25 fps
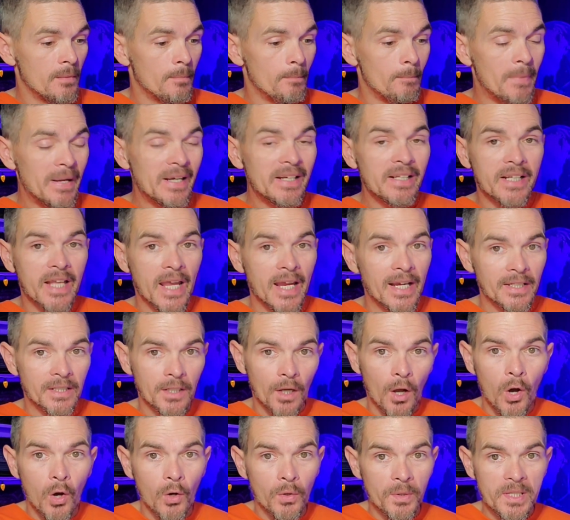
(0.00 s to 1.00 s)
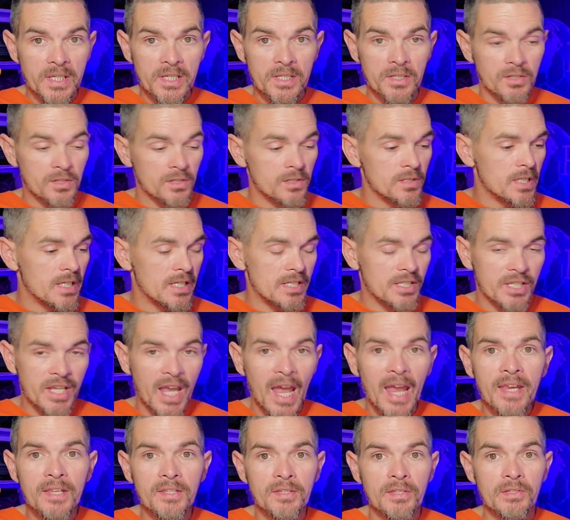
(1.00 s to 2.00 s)
mitigate all these
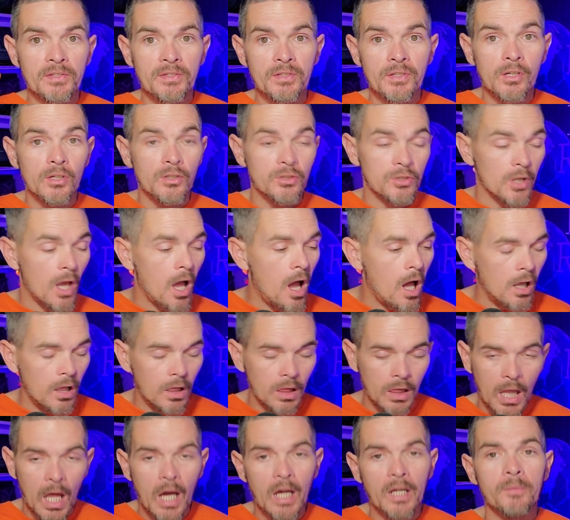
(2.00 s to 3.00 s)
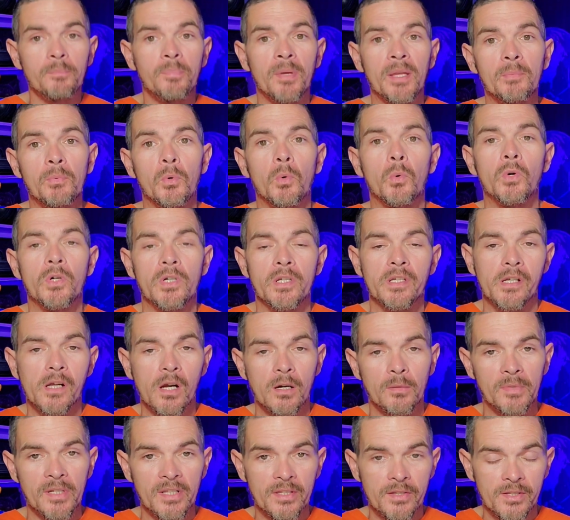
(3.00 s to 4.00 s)
cases, because a lot of people want to
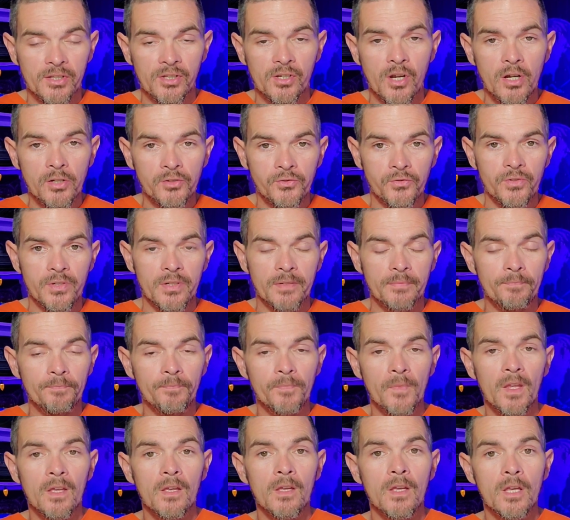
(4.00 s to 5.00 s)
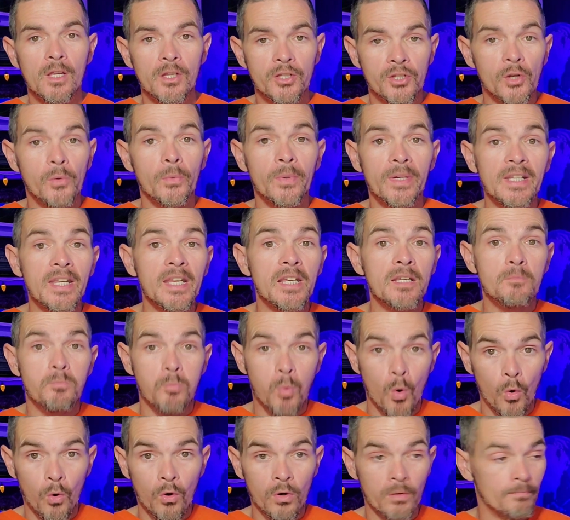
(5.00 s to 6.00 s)
come to this country. So we need
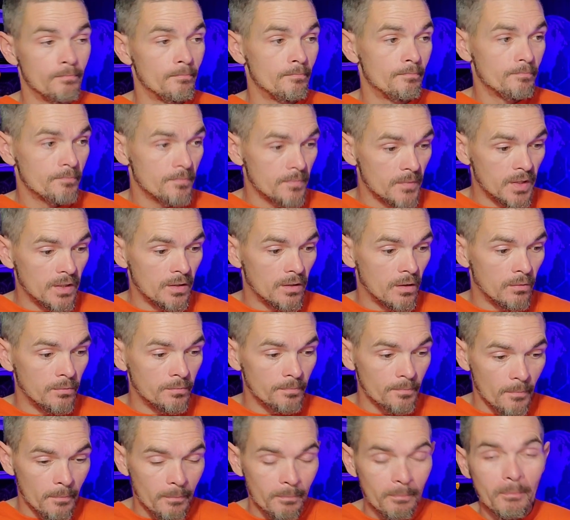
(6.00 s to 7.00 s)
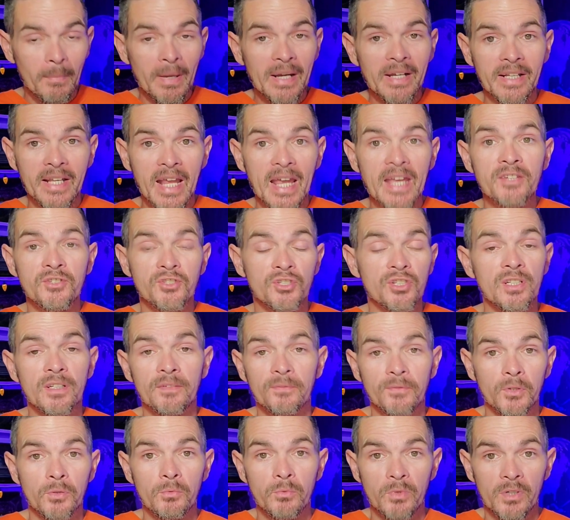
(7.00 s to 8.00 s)
more, mitigation, if